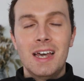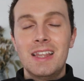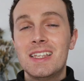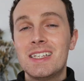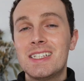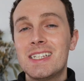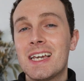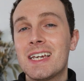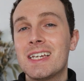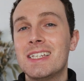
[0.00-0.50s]
And
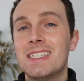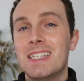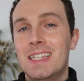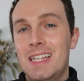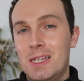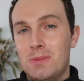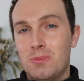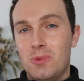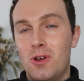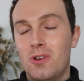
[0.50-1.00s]
the second to
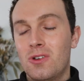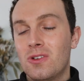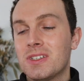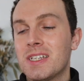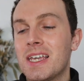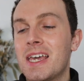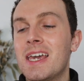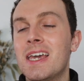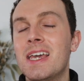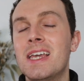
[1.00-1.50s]
last
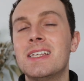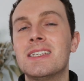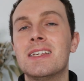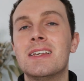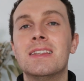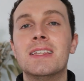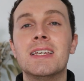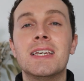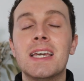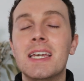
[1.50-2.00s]
product
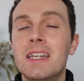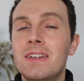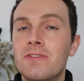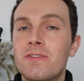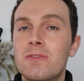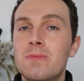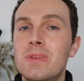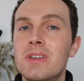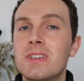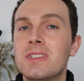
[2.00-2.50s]
is the
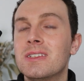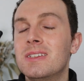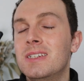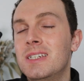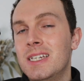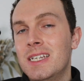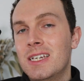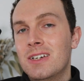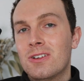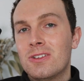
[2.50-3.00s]
infamous
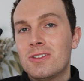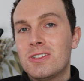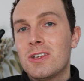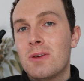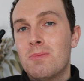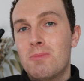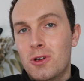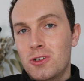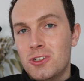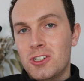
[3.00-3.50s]

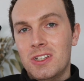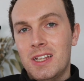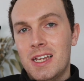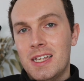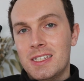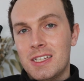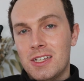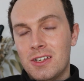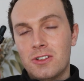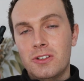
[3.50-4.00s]
NIOD
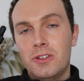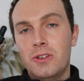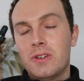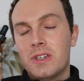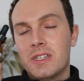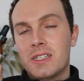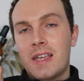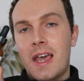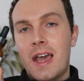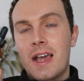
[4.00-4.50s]
modulating
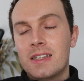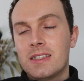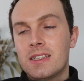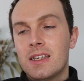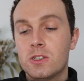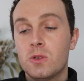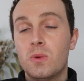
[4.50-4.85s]
glucoside.